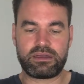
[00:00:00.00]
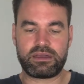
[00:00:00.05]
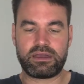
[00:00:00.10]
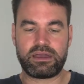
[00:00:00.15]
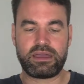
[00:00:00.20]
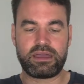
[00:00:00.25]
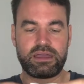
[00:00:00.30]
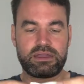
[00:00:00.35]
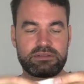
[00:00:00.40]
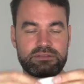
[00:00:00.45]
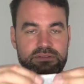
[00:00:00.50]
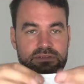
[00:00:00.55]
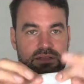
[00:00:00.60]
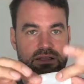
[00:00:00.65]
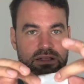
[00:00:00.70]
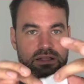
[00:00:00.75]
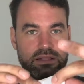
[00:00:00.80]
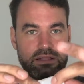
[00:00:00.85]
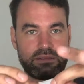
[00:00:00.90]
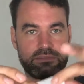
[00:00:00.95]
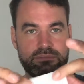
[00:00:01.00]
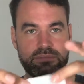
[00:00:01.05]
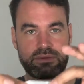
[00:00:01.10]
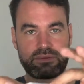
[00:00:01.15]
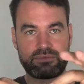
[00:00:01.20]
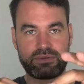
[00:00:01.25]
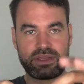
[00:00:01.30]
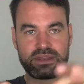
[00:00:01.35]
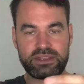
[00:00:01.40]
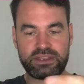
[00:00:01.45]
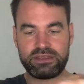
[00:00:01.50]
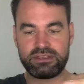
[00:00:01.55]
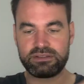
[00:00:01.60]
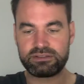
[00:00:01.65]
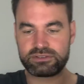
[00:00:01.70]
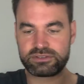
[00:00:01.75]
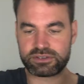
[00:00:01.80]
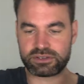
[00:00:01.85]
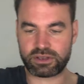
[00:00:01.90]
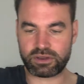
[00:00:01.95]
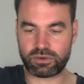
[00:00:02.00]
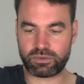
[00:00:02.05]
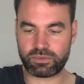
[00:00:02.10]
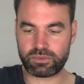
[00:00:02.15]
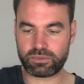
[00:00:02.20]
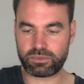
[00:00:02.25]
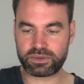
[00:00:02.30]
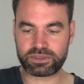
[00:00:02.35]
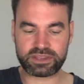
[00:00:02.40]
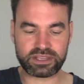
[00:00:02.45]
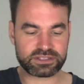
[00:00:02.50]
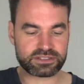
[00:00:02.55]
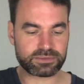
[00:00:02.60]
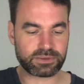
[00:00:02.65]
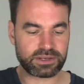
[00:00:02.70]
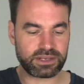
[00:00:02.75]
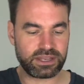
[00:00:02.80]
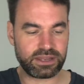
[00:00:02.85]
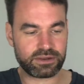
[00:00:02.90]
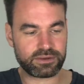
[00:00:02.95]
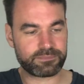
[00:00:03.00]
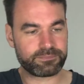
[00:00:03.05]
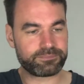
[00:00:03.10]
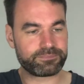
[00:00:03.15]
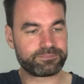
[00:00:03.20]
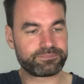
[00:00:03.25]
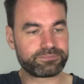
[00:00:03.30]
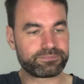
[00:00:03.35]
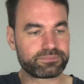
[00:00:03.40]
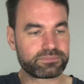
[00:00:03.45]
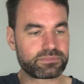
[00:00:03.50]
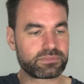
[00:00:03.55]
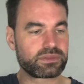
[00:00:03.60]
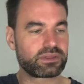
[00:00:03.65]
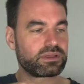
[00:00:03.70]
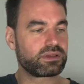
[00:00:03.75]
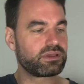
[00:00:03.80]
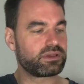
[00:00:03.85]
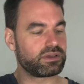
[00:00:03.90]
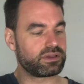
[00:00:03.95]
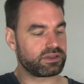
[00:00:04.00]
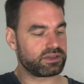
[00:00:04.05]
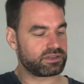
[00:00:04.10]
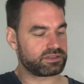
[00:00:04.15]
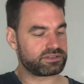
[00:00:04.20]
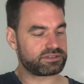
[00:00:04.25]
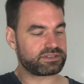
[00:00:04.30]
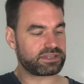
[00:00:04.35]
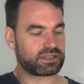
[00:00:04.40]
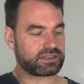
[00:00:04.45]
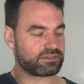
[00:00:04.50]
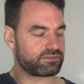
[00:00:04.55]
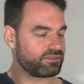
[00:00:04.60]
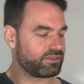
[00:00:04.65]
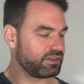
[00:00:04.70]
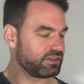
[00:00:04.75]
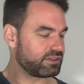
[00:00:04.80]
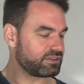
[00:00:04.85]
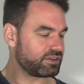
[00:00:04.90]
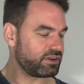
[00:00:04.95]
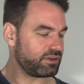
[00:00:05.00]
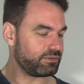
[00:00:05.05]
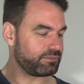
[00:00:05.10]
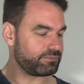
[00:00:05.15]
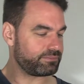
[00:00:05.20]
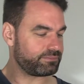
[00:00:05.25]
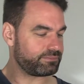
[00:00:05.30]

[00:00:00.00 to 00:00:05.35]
and I'm ready to go with this one here. Second filter.